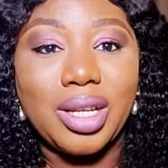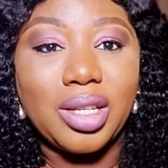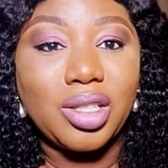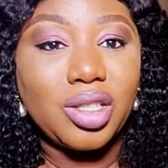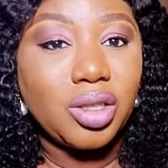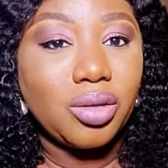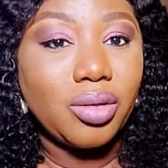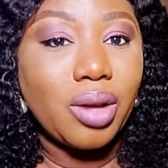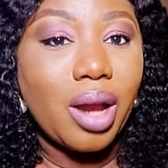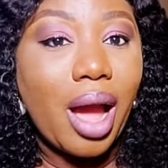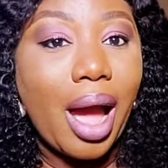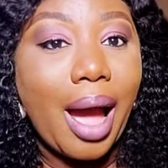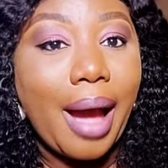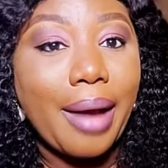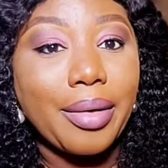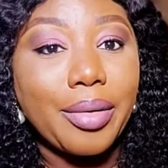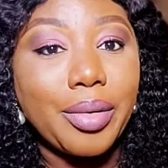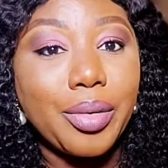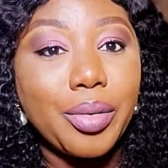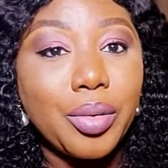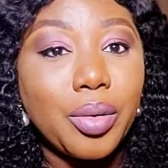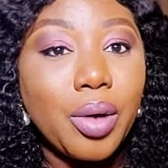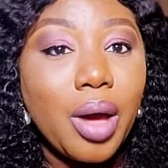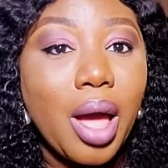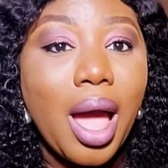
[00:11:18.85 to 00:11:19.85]
Anyway, this
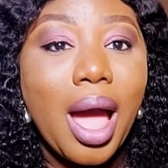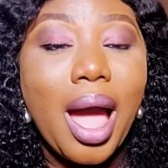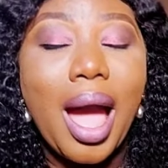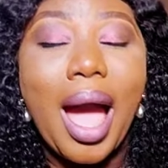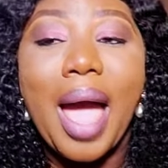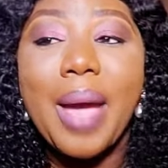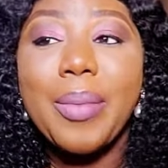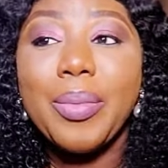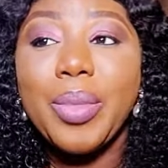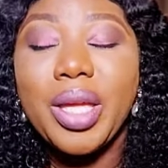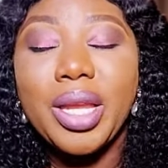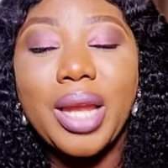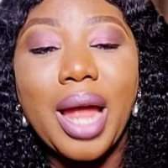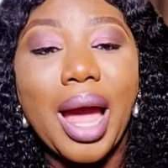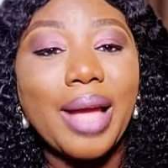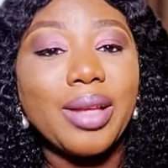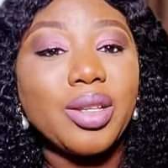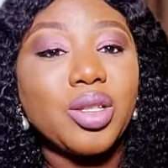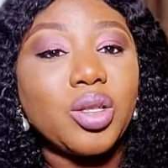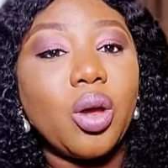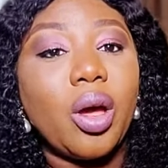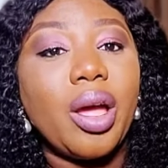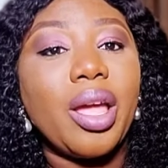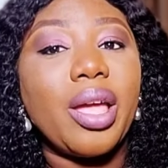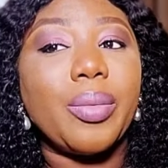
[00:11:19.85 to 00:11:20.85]
is us wishing so
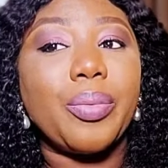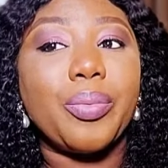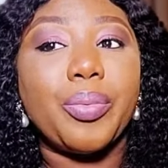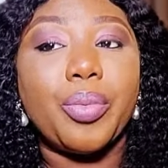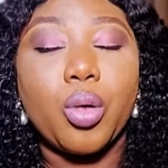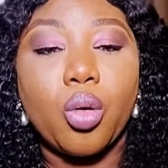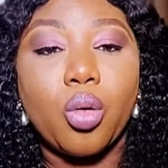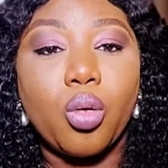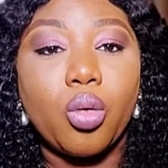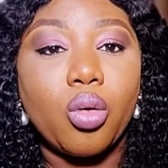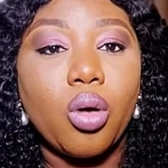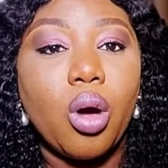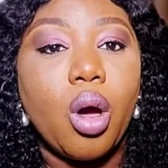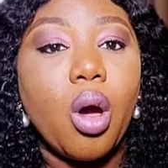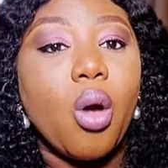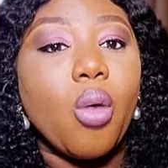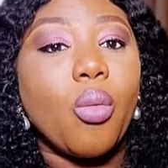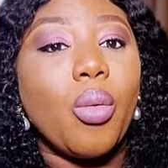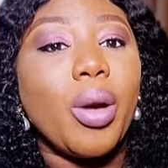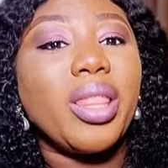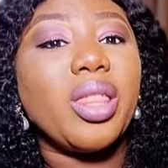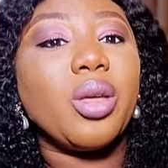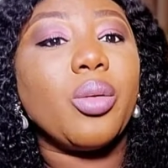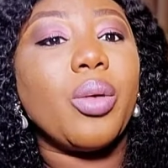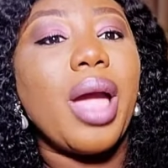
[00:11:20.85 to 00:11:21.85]
much
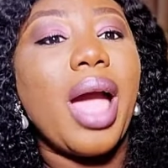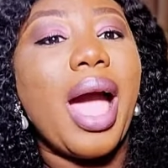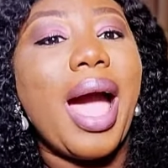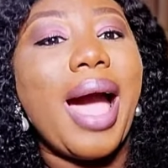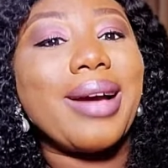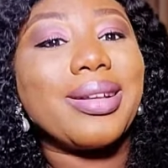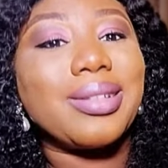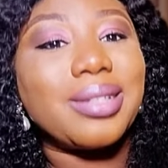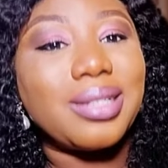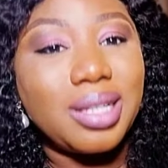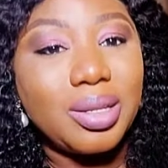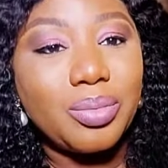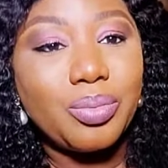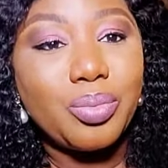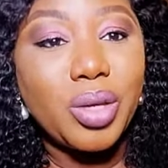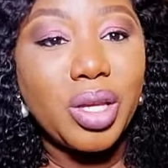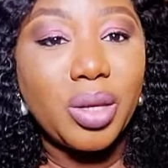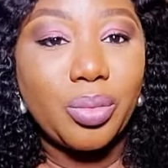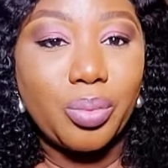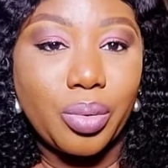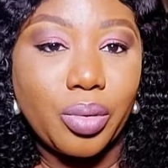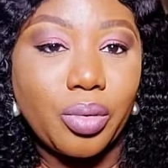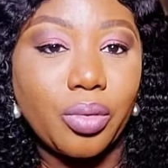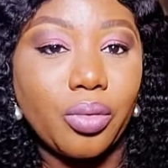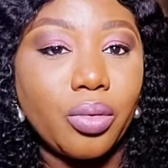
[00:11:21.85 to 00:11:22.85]
love to Miss
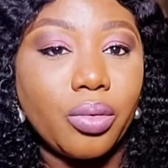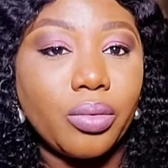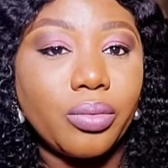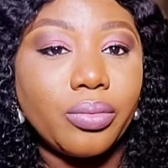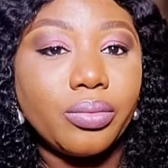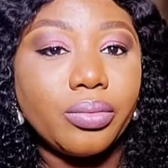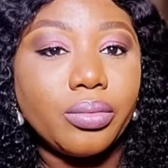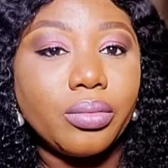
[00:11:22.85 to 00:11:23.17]
Trudy